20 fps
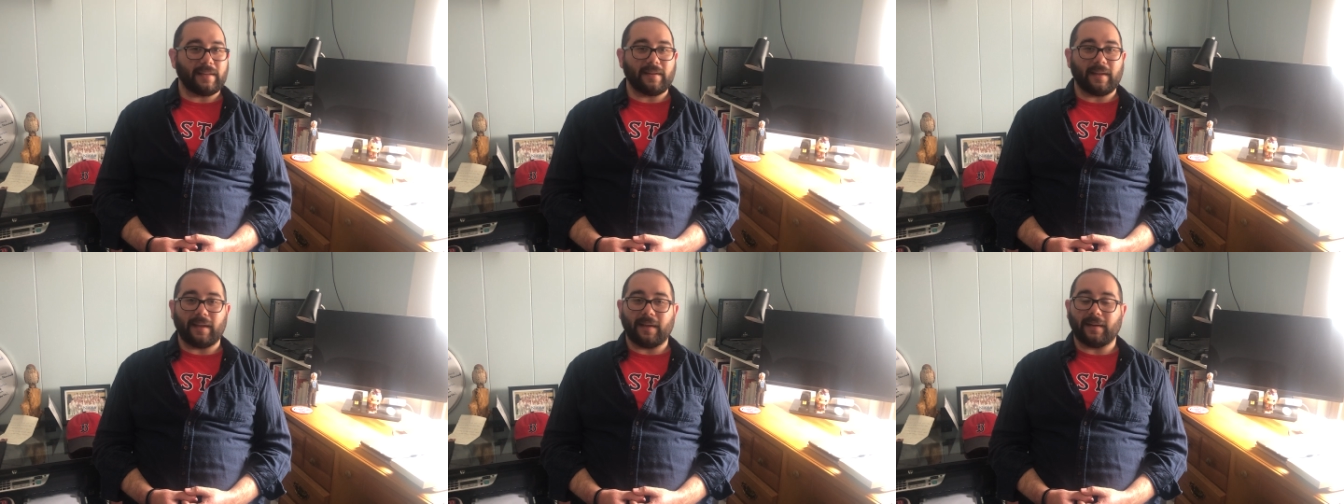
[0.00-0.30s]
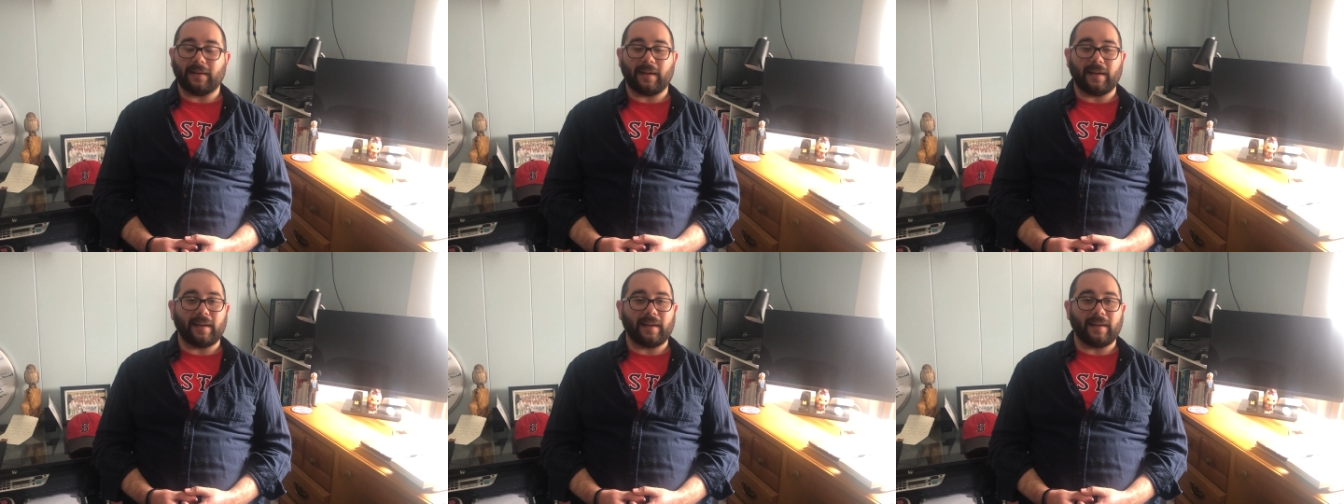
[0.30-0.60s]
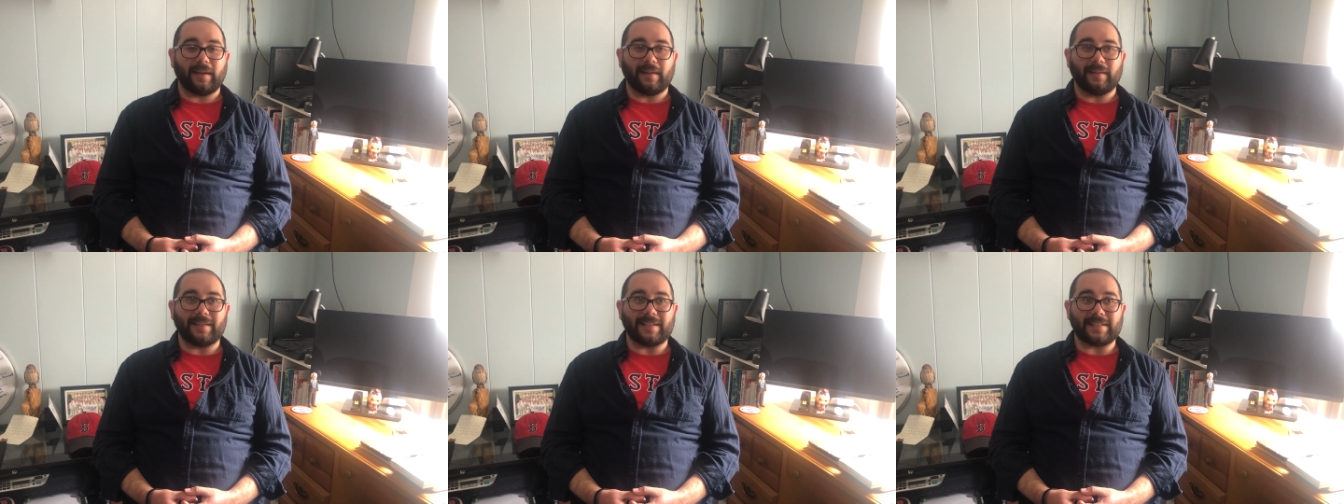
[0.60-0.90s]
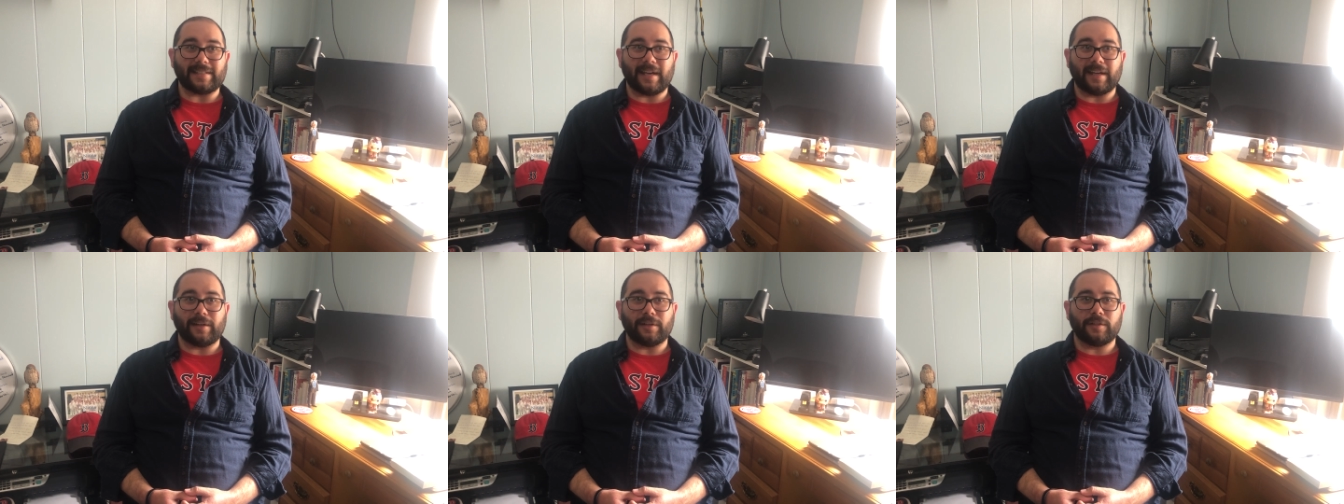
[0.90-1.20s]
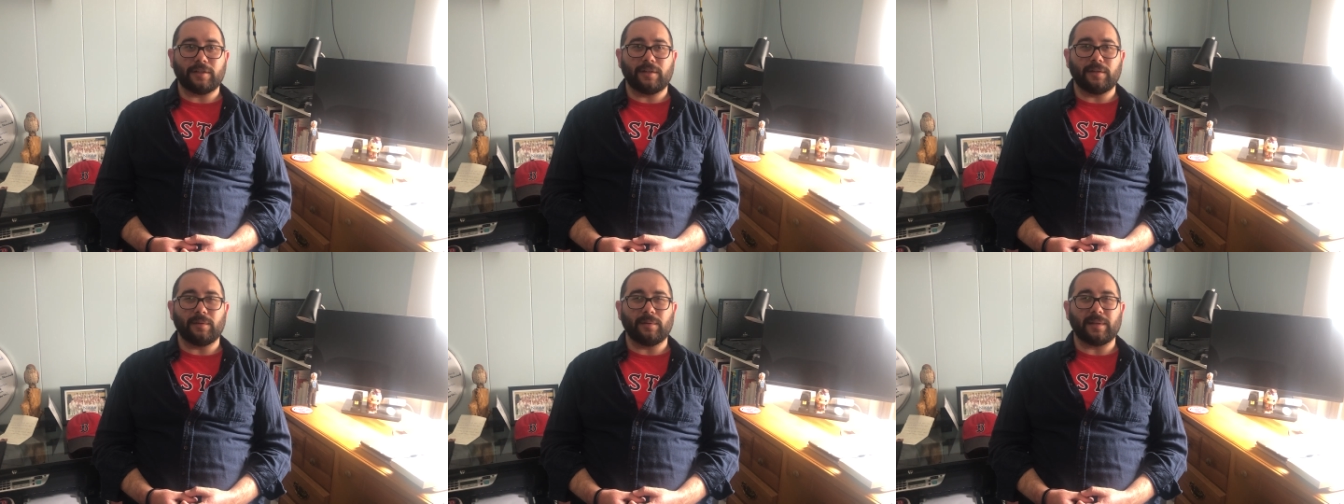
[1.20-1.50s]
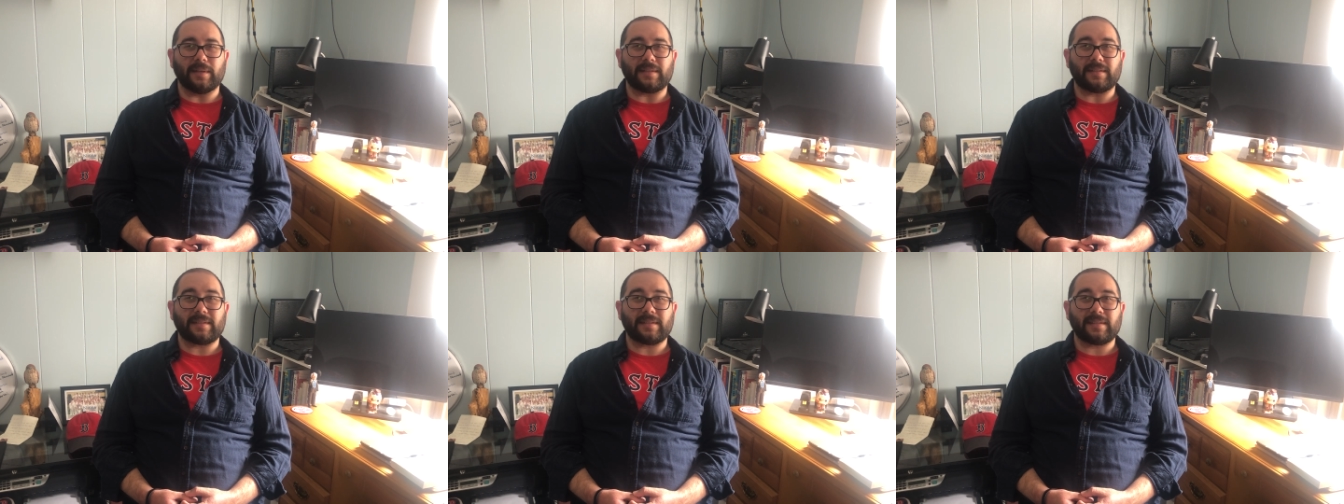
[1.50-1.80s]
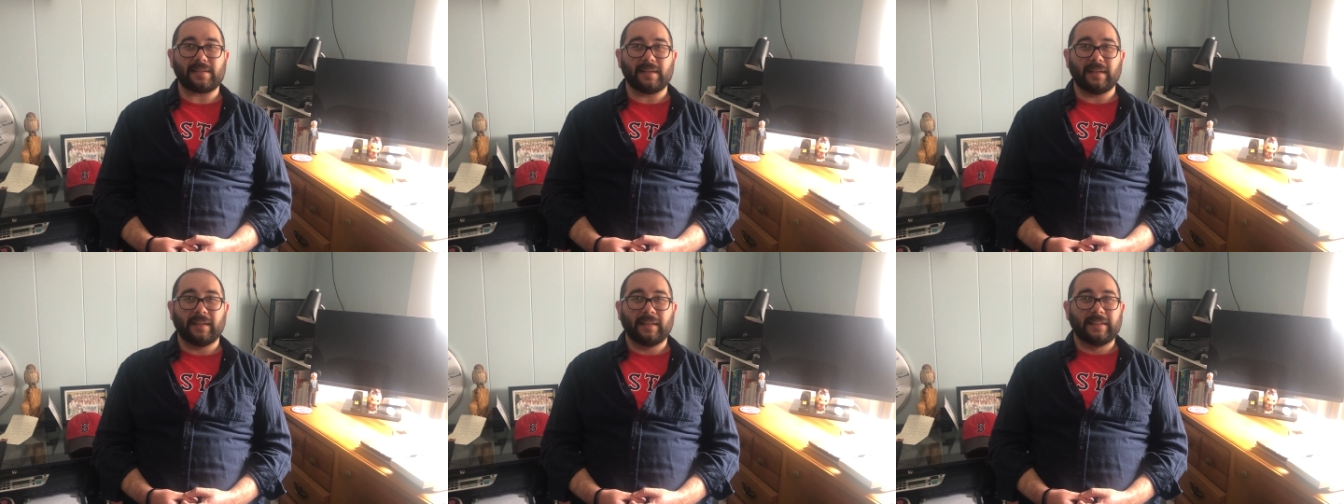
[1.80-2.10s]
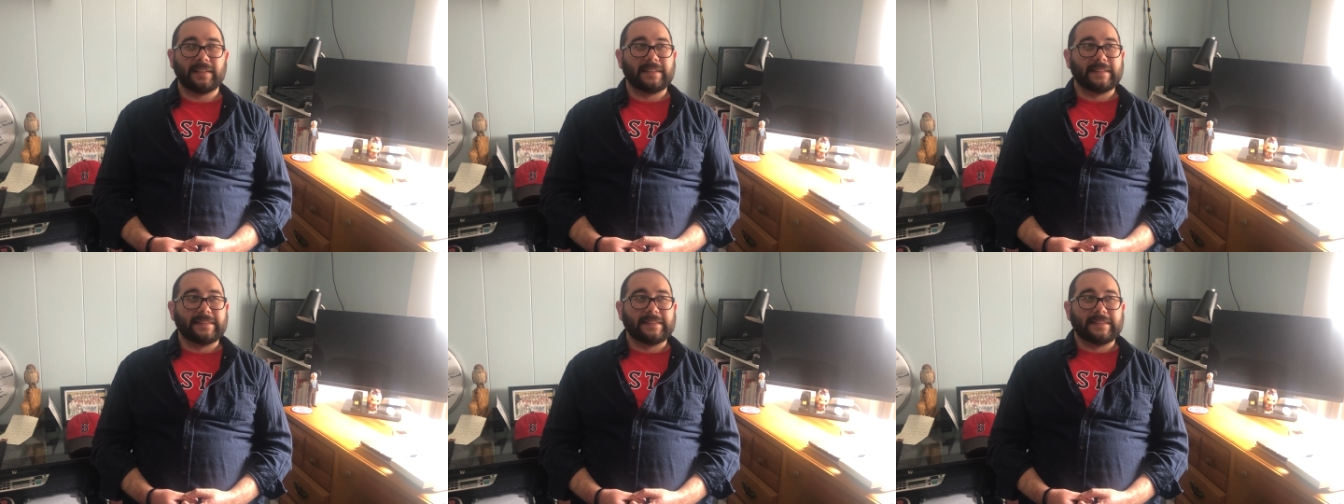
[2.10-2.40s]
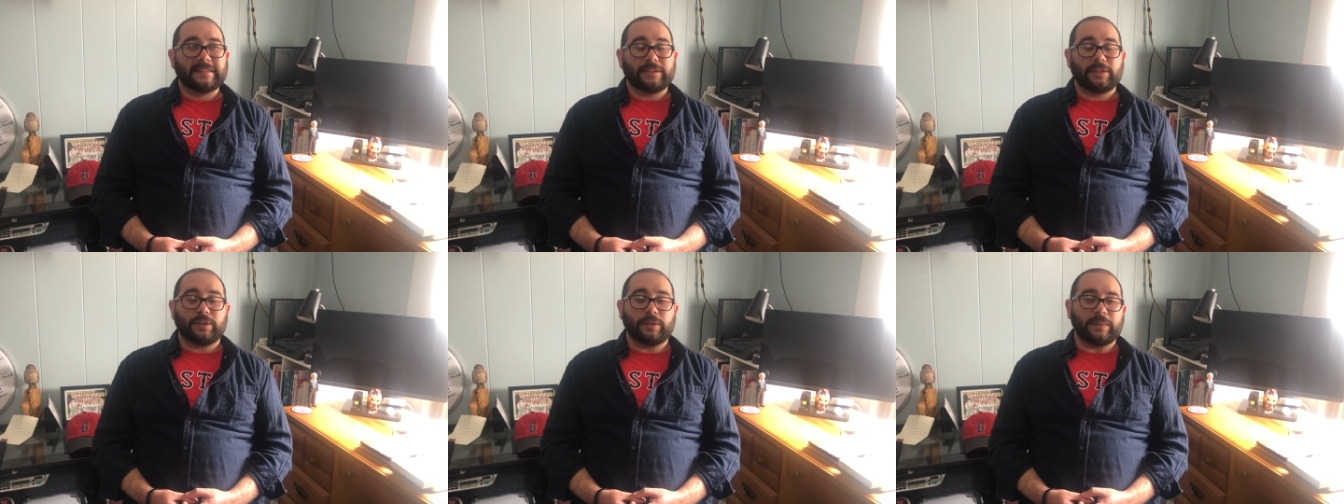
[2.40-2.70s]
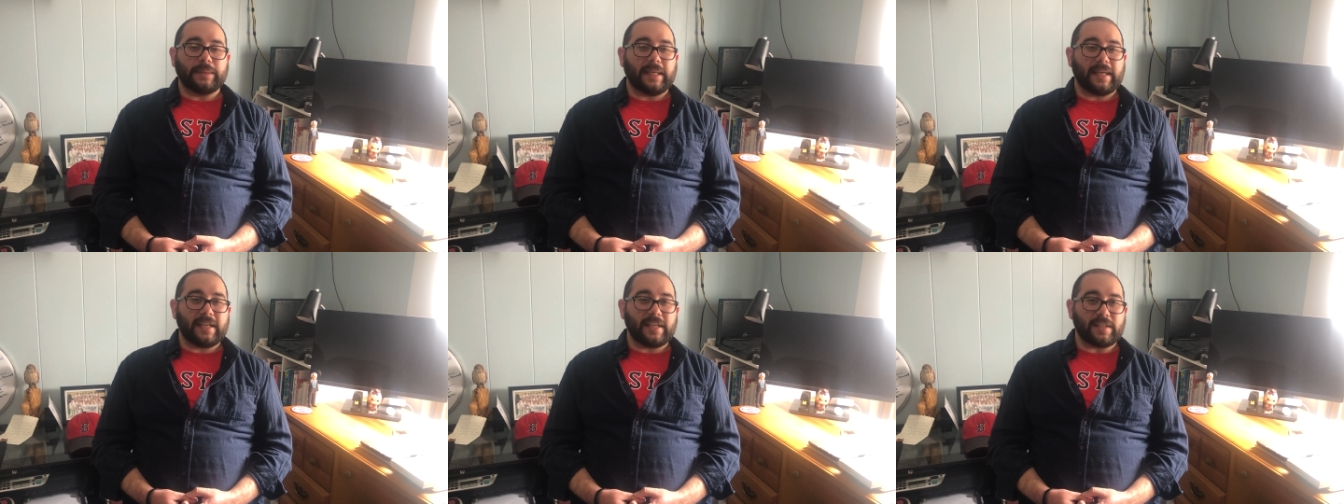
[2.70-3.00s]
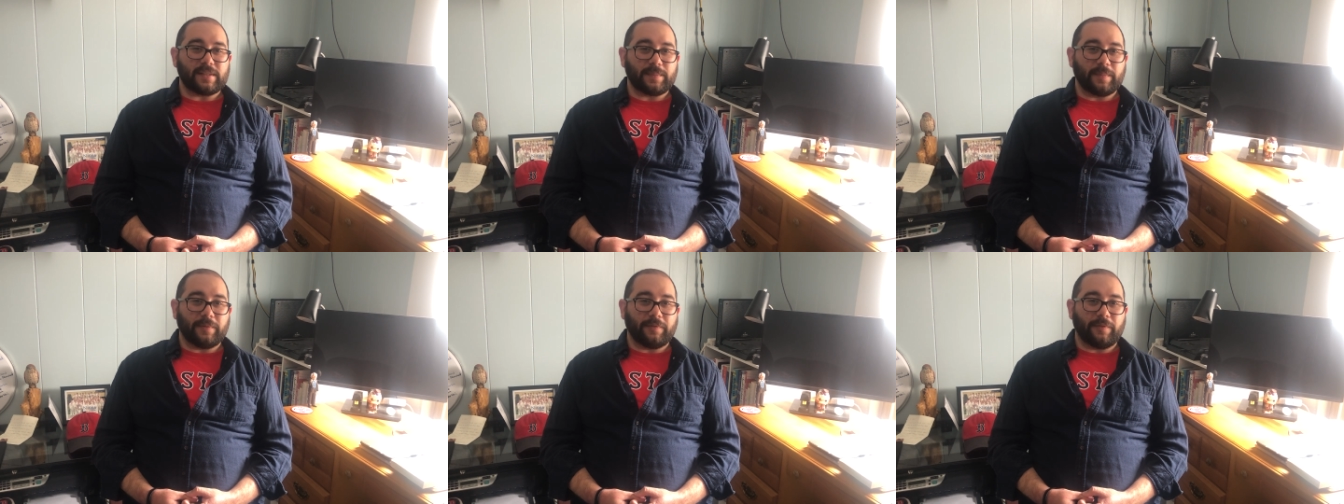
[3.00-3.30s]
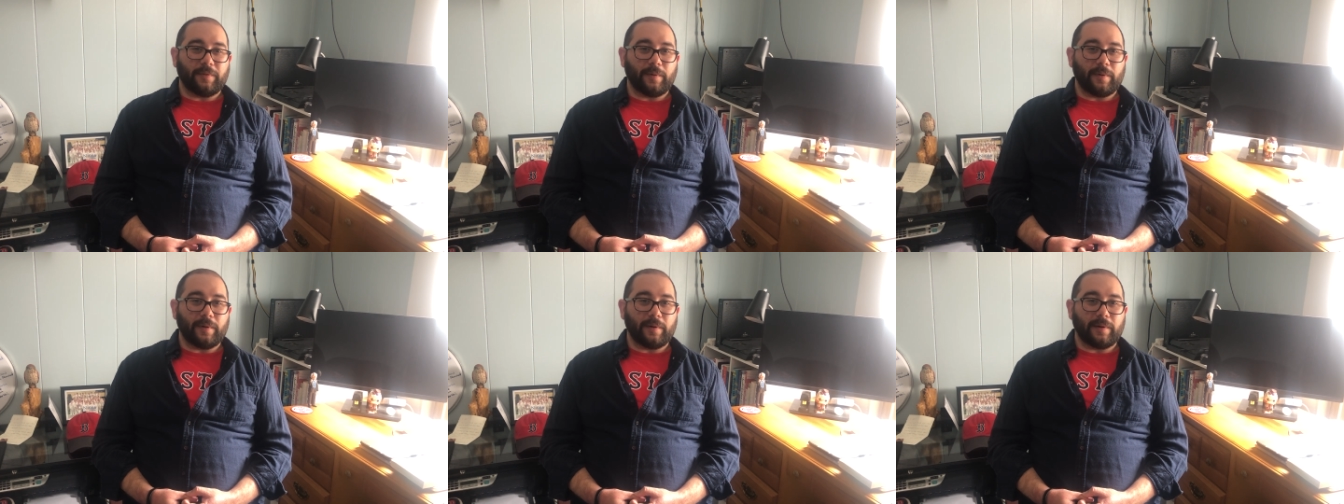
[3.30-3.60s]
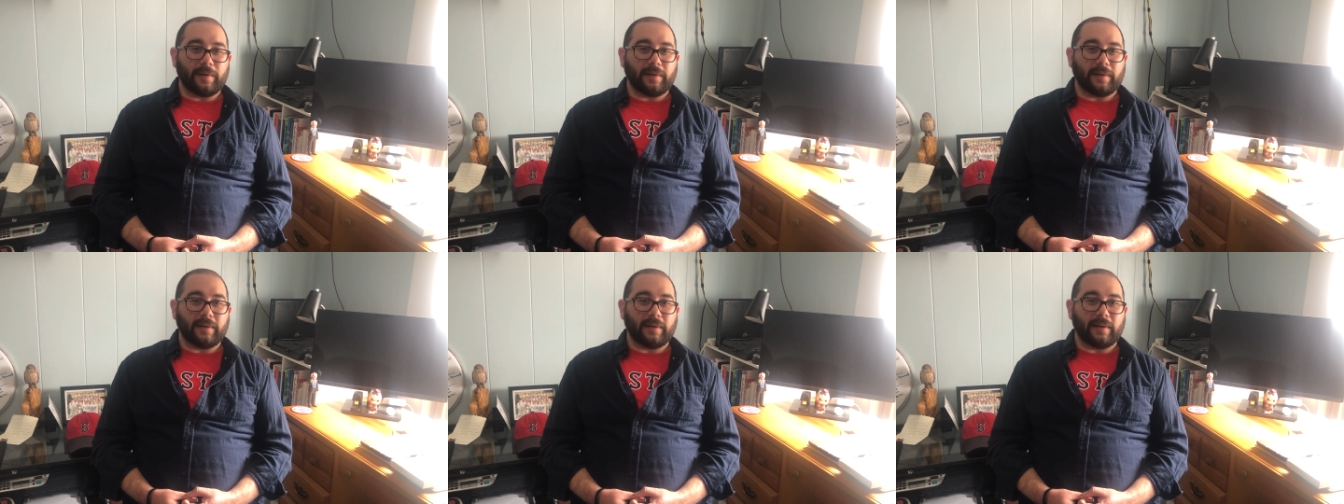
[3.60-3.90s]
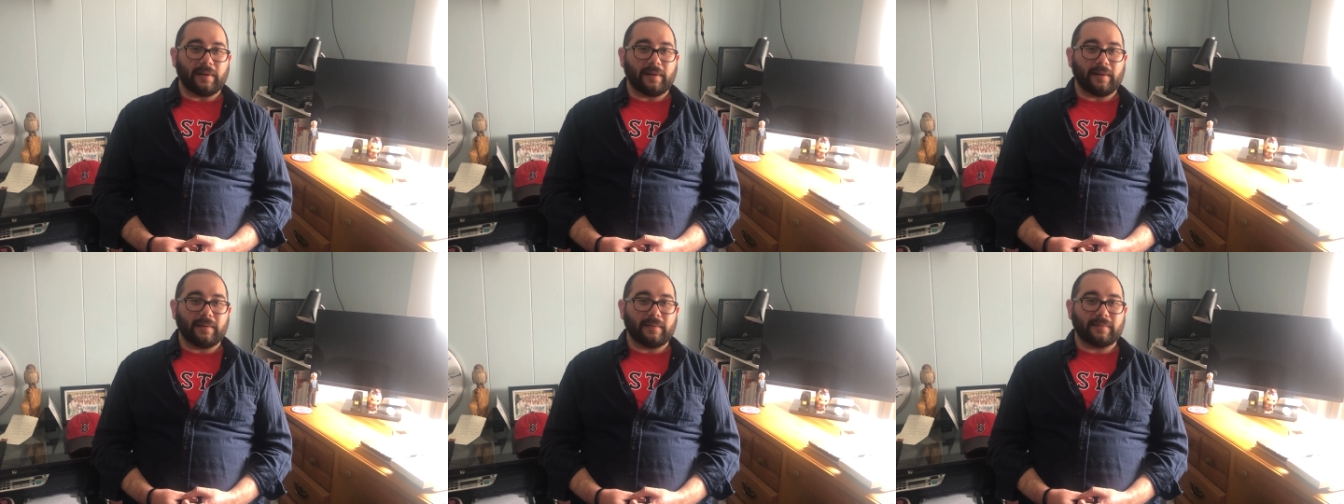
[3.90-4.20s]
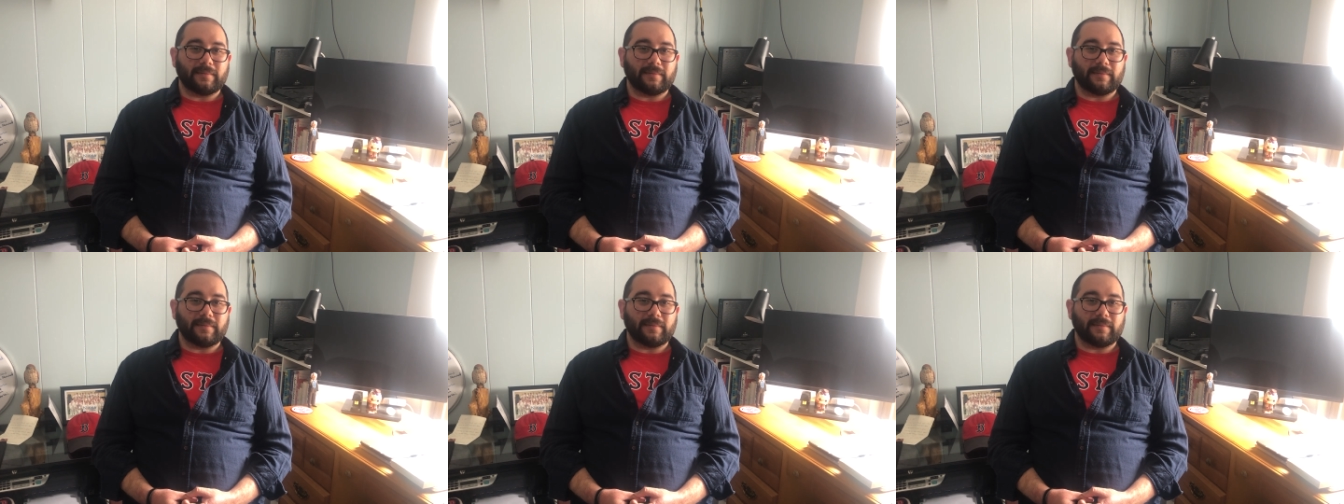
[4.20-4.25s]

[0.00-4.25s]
And I decided to do this 2 days before